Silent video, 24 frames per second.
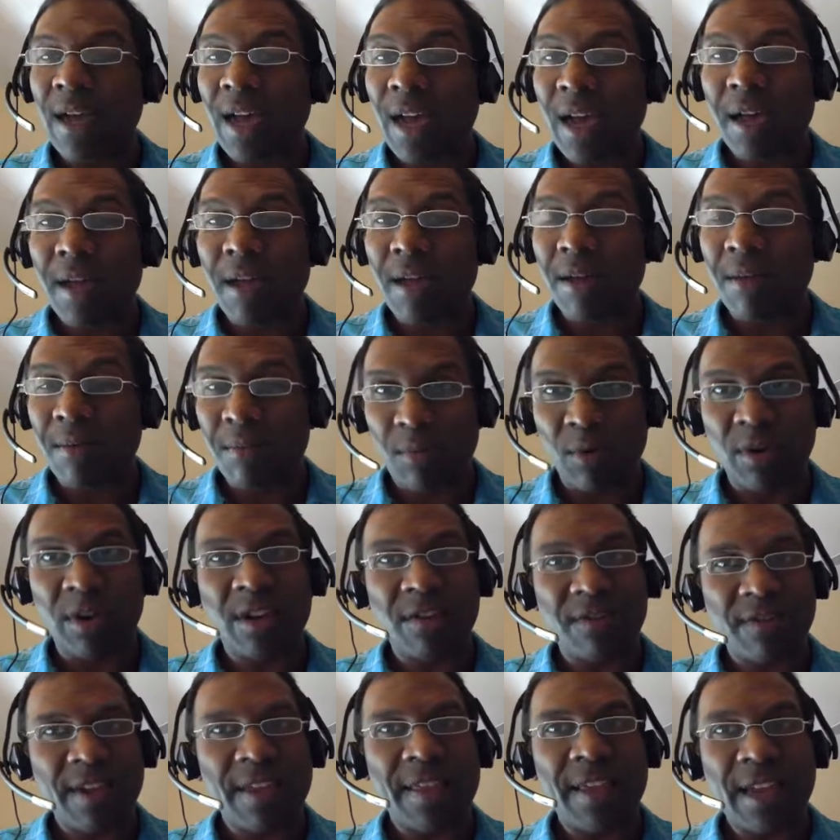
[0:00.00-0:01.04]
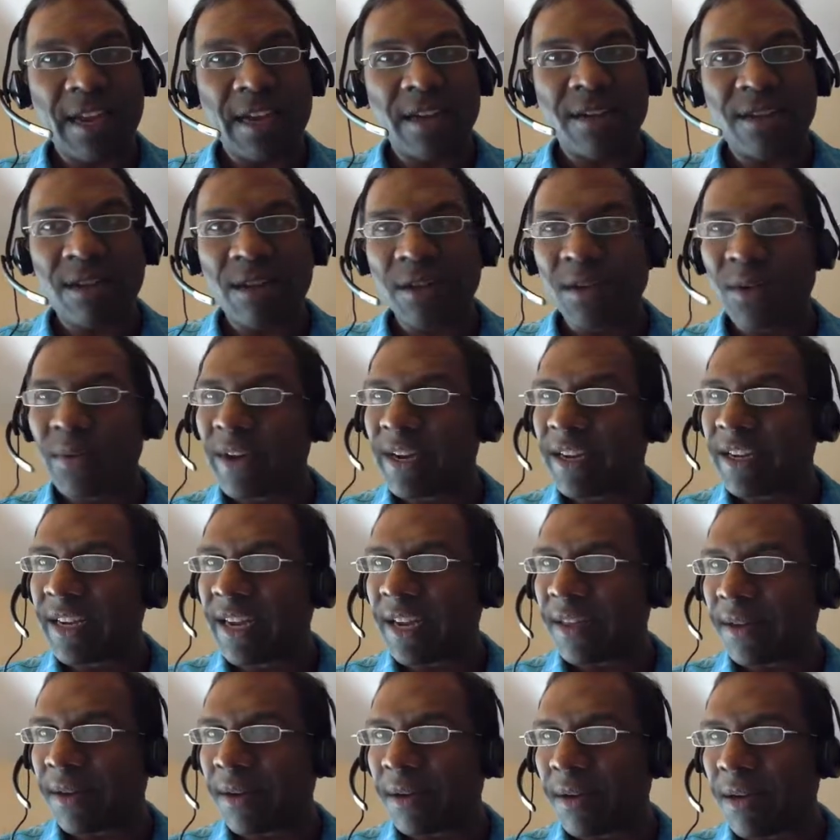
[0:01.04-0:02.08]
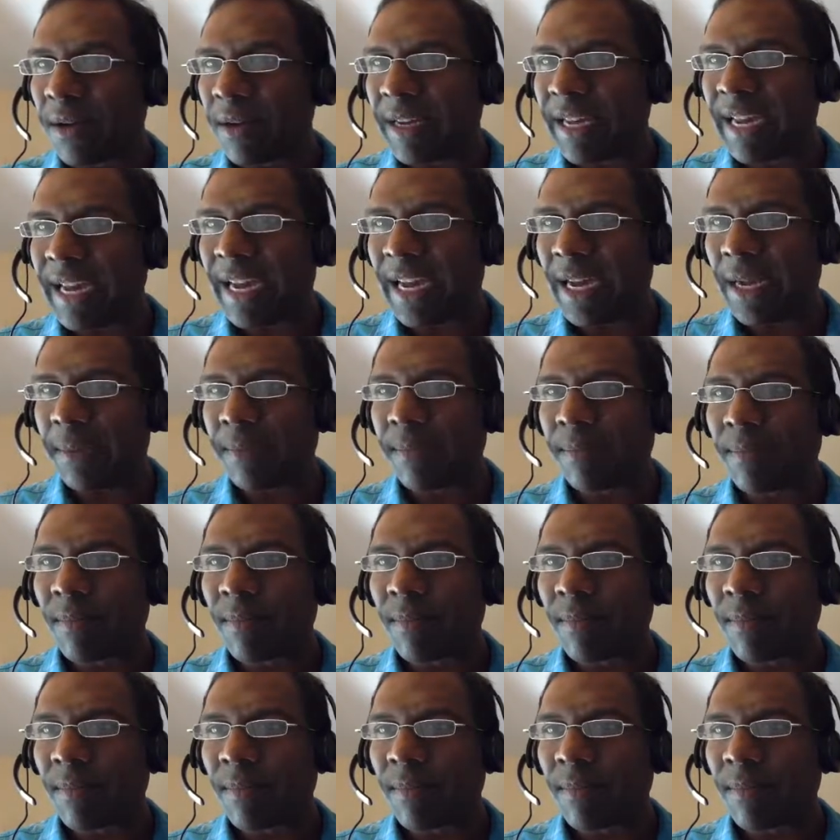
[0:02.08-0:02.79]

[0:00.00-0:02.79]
uh, we're going to find that out along the way together. Okay,